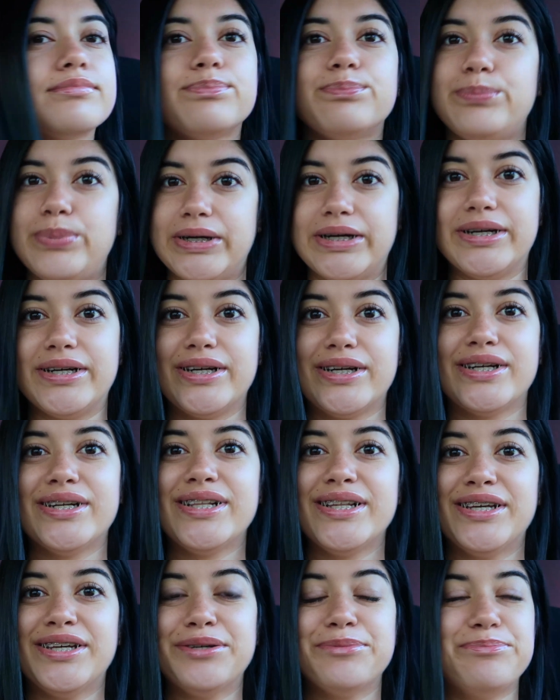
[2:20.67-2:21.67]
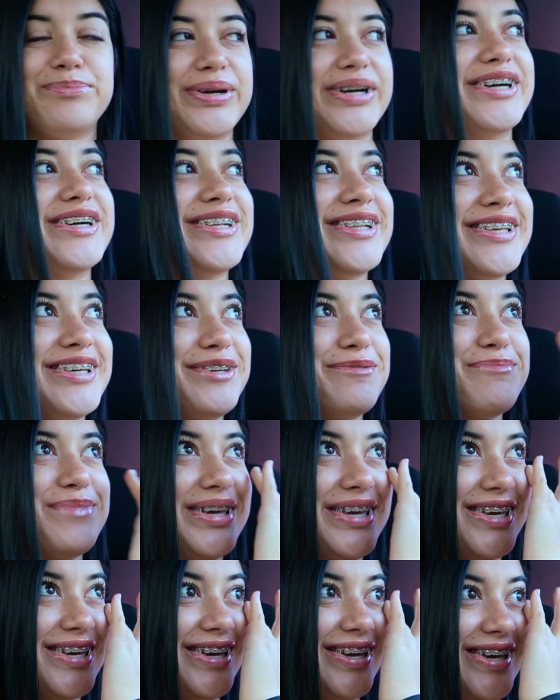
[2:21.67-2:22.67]
barely
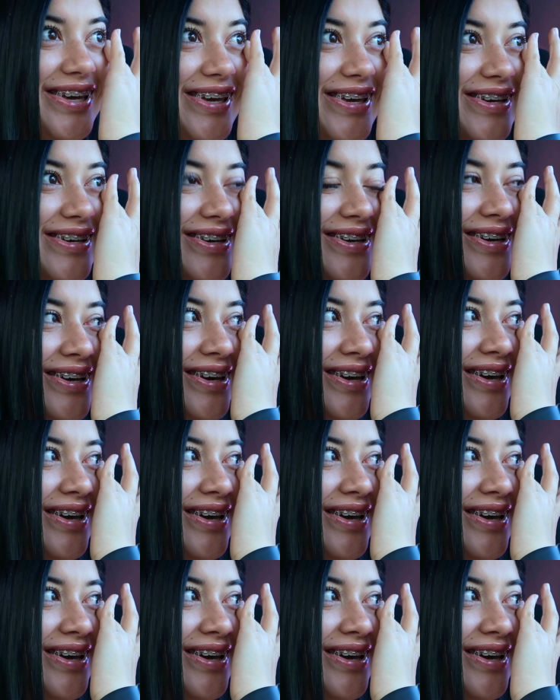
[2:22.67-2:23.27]
making it.